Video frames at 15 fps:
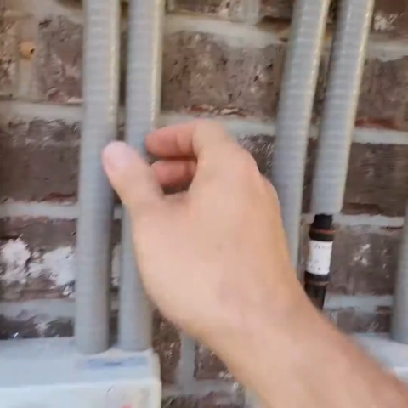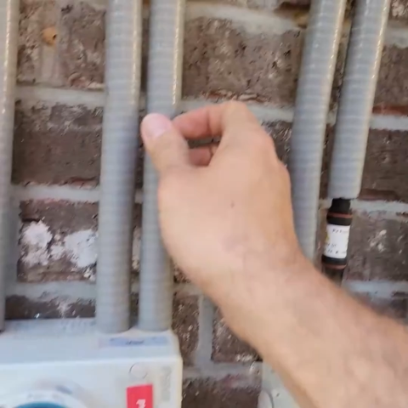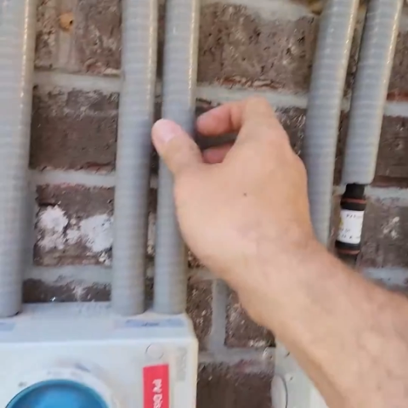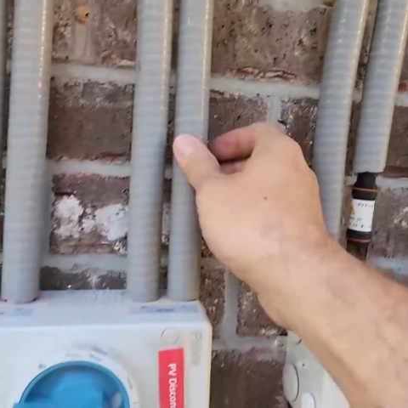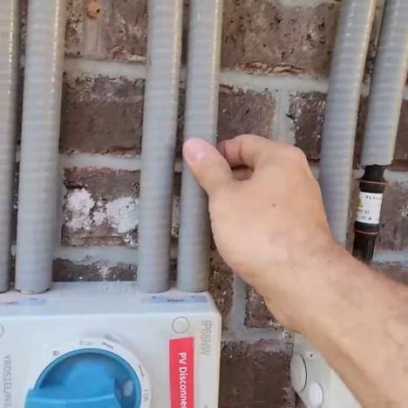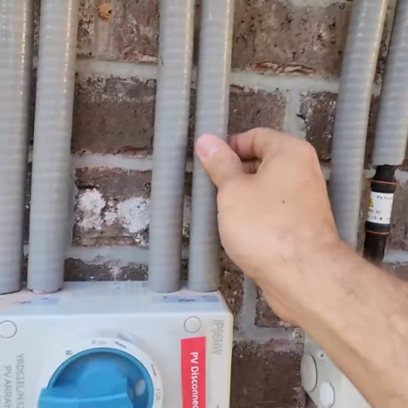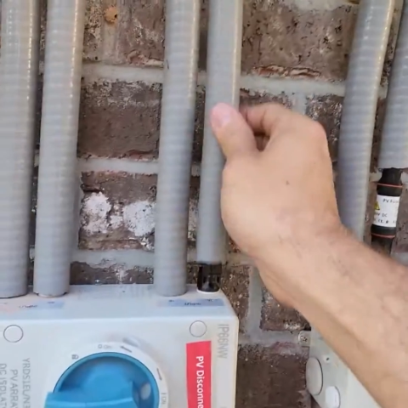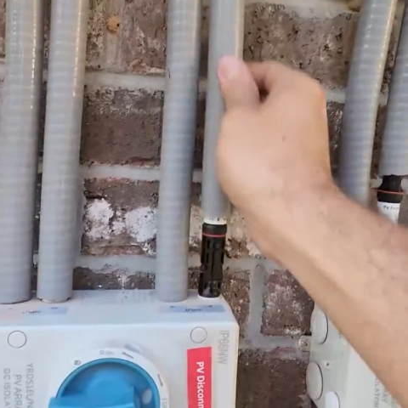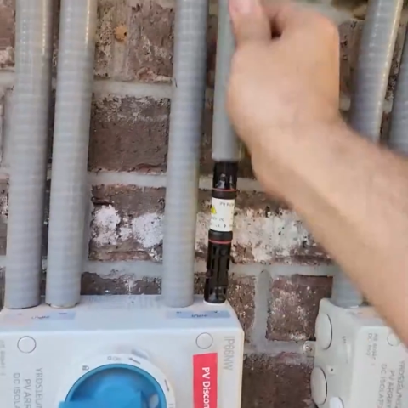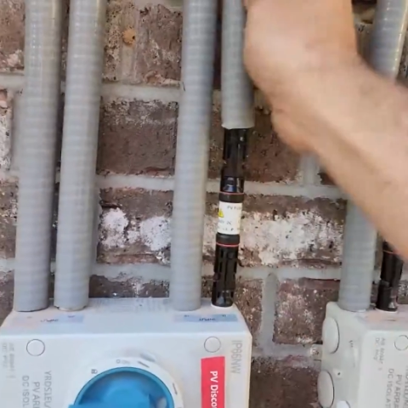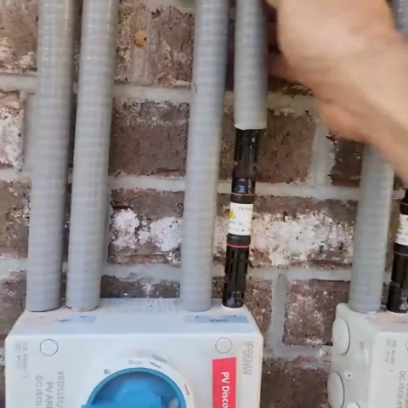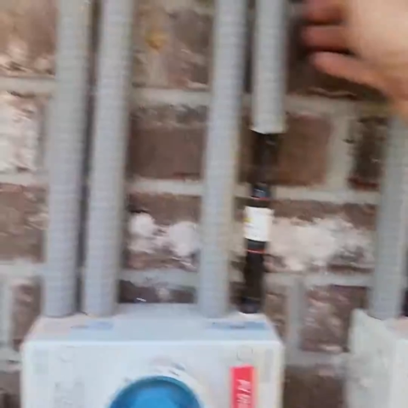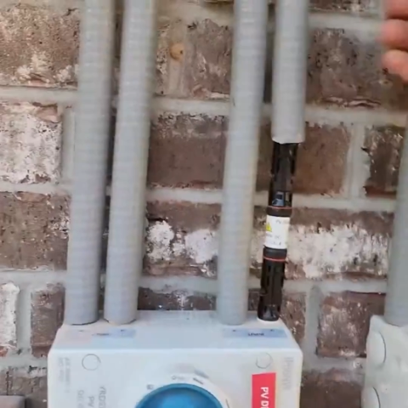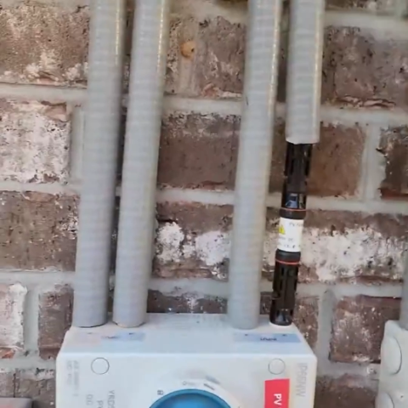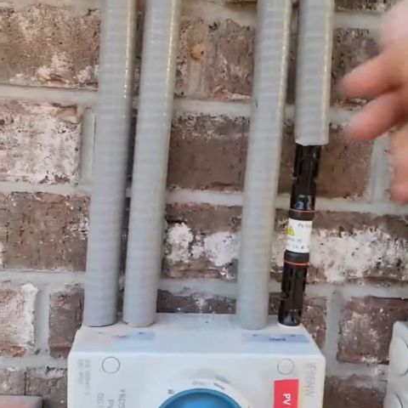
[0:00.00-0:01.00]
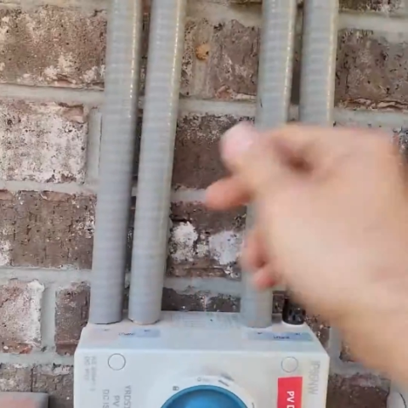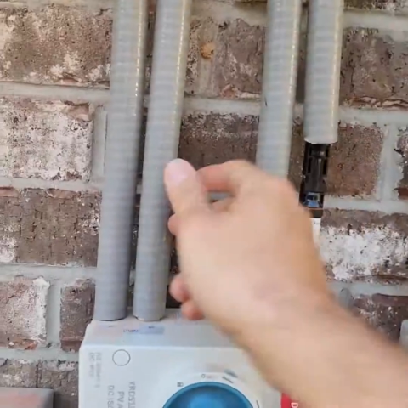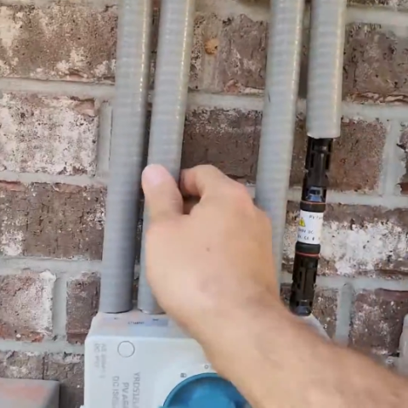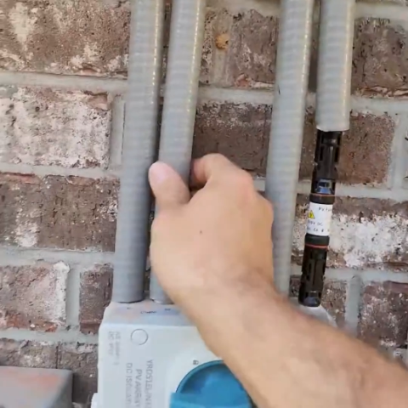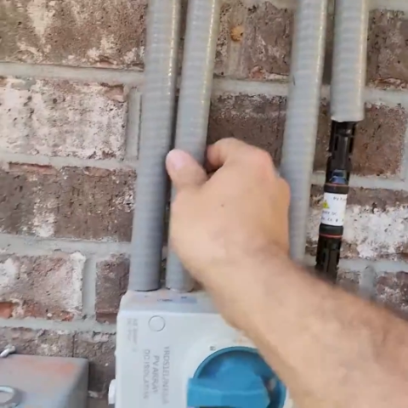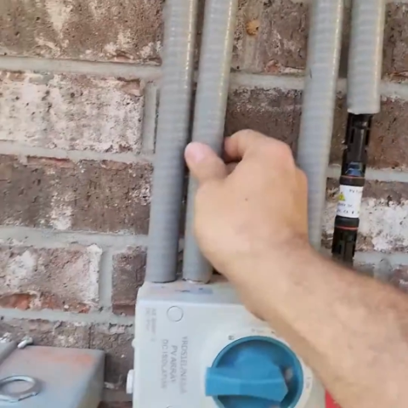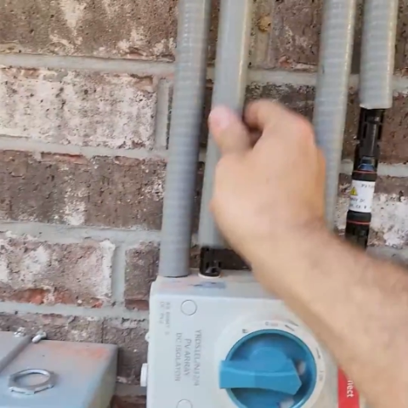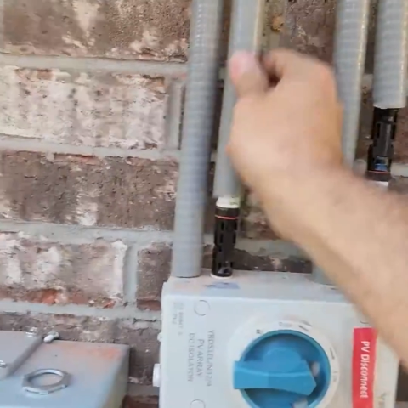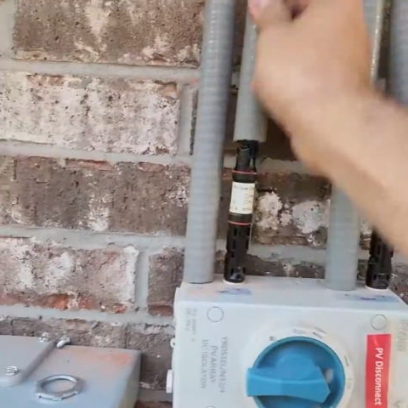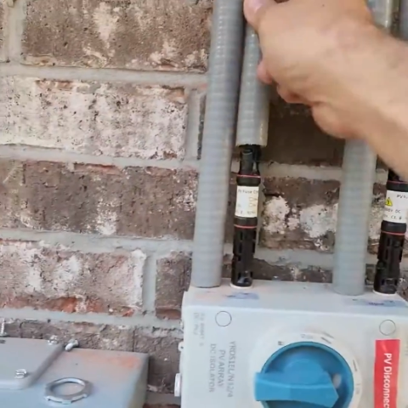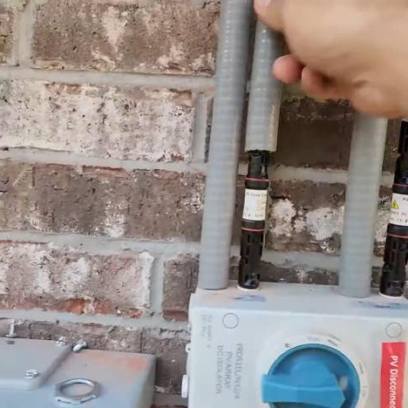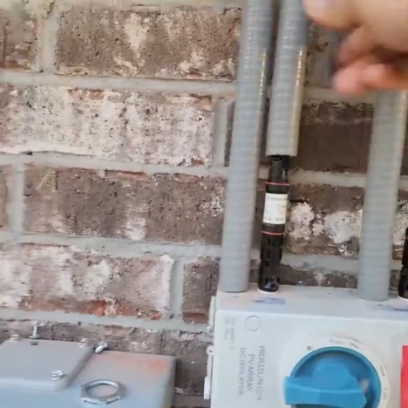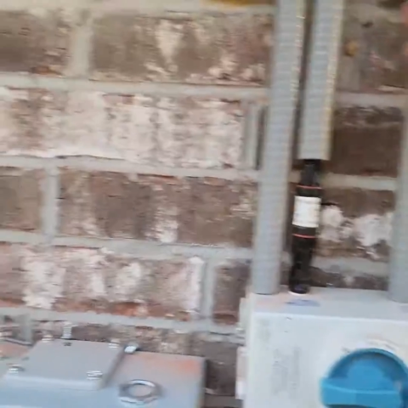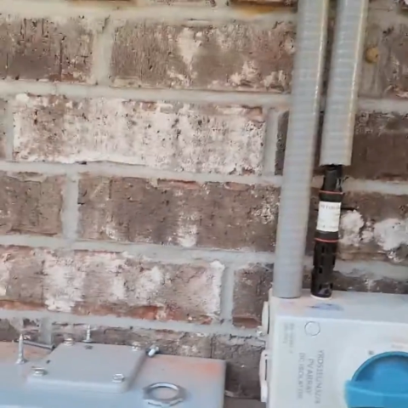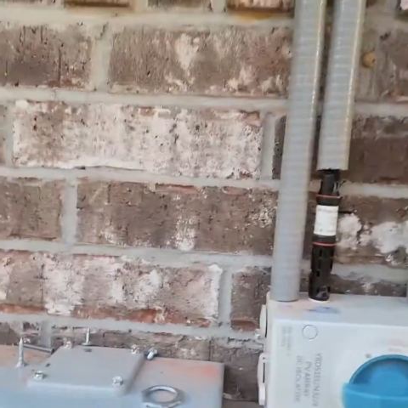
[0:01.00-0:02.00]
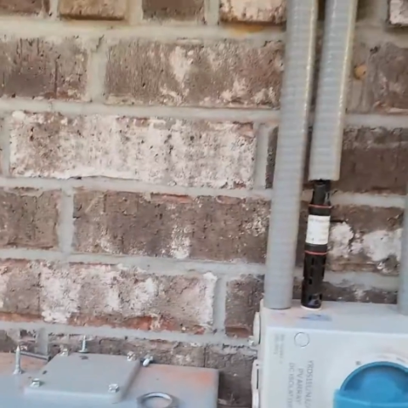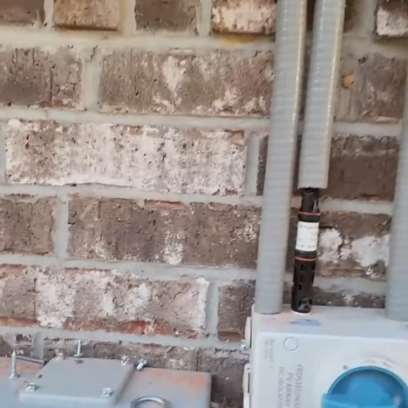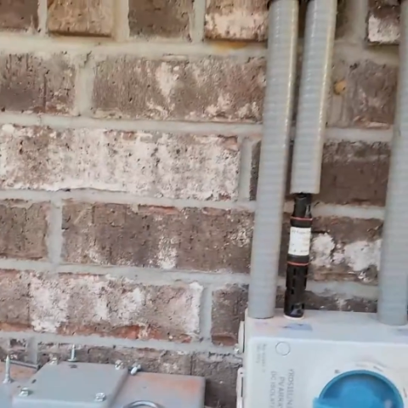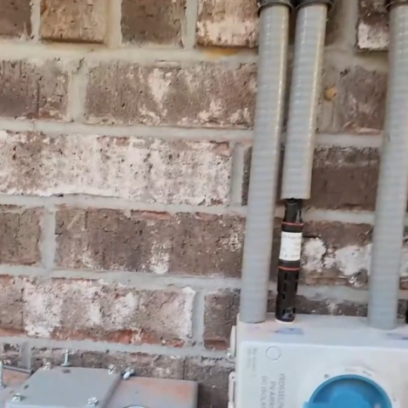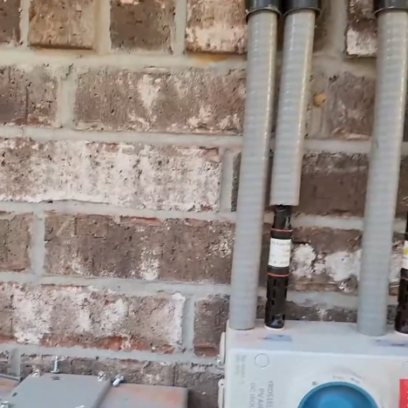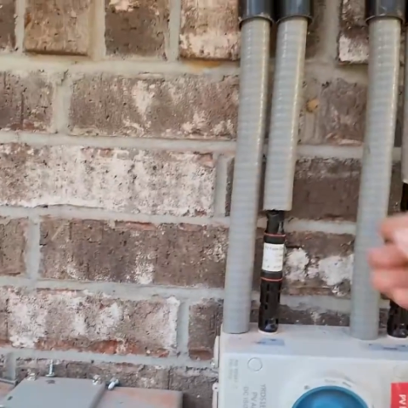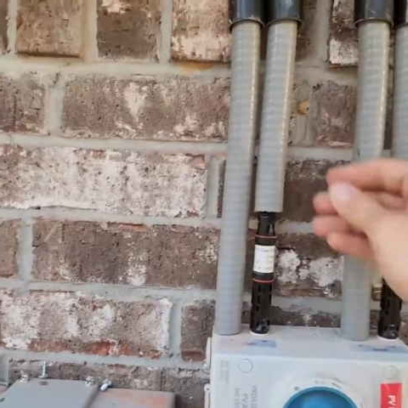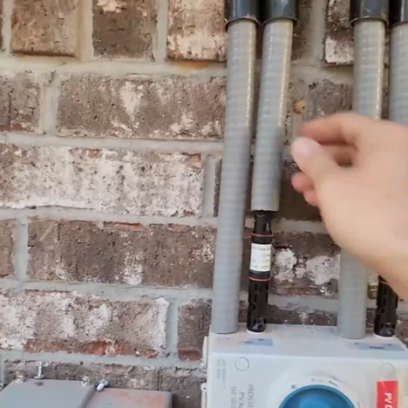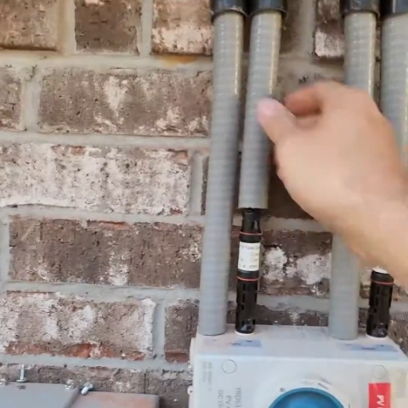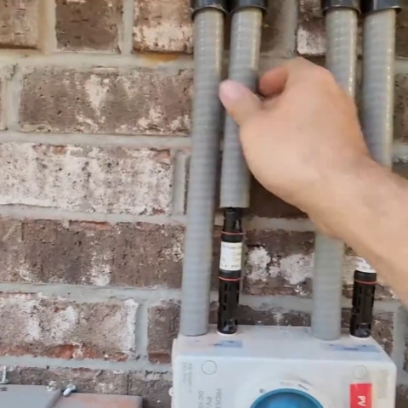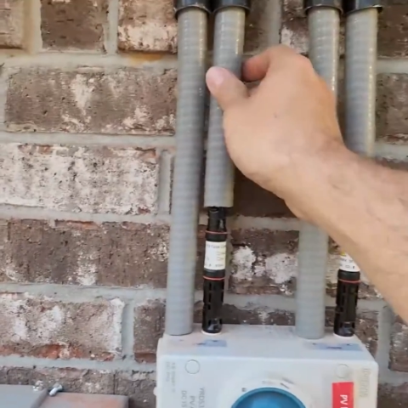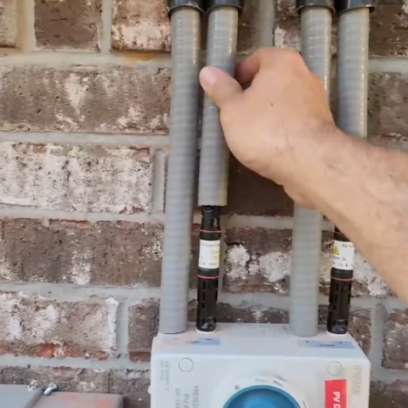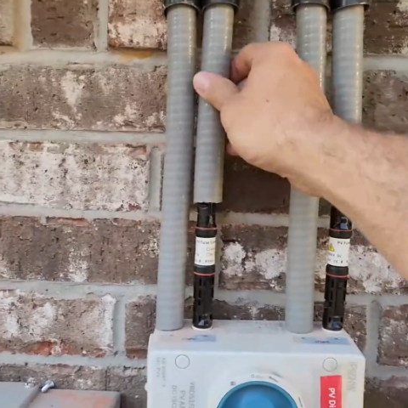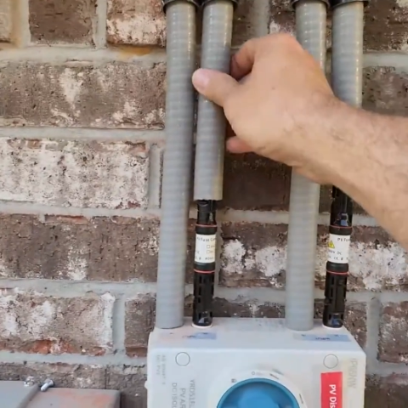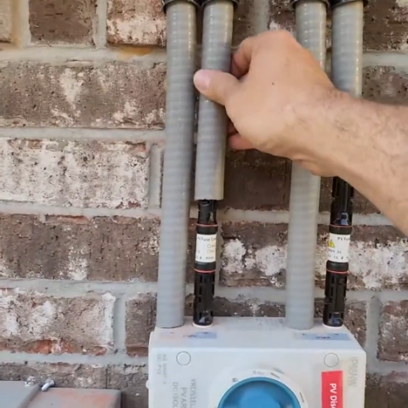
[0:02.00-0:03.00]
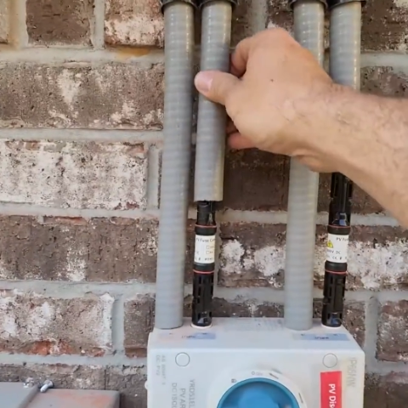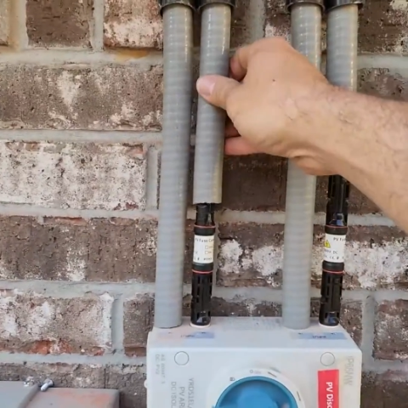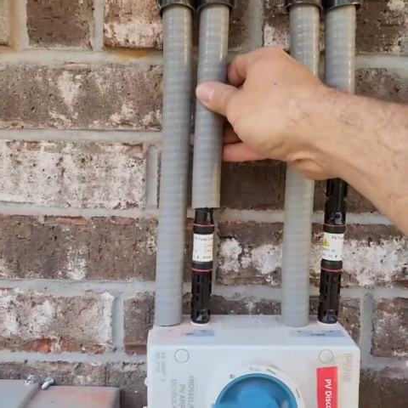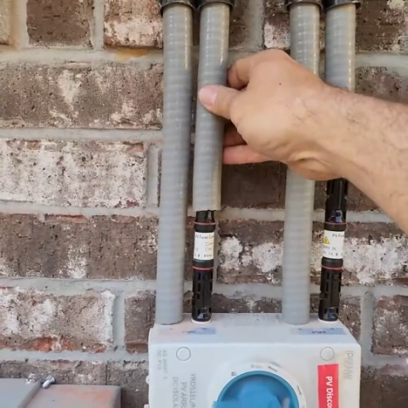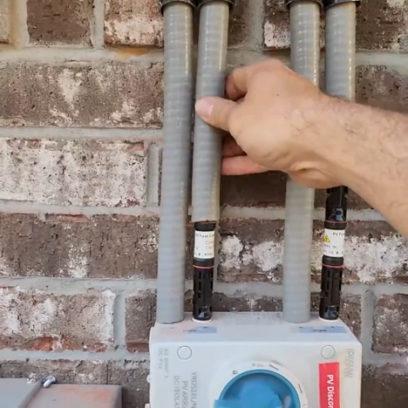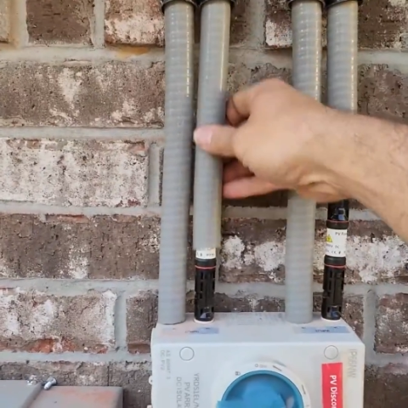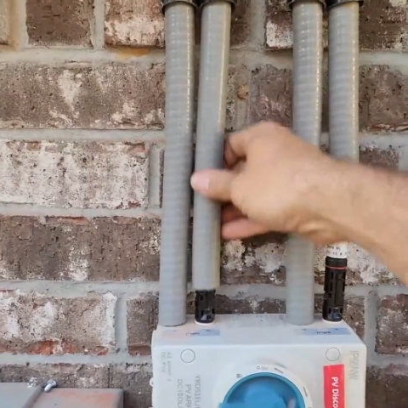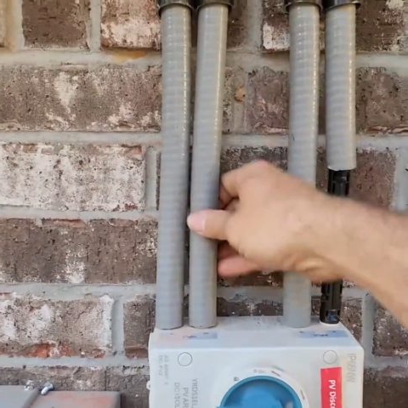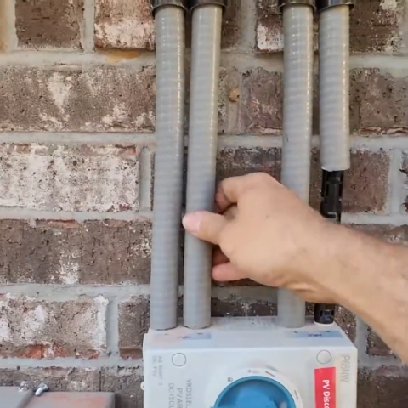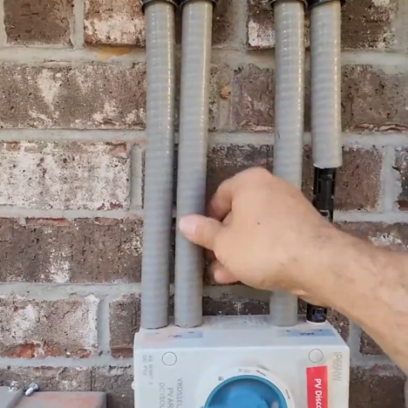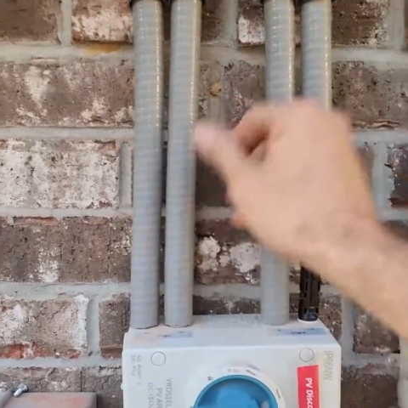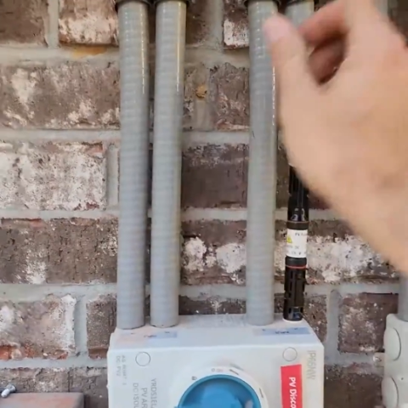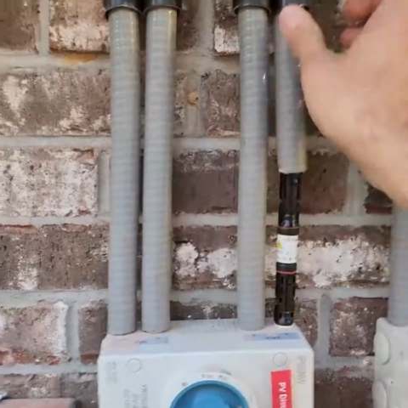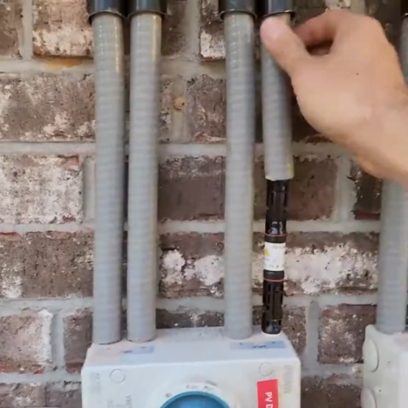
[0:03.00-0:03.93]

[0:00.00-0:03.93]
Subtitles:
No face is visible, so there are no lips to read.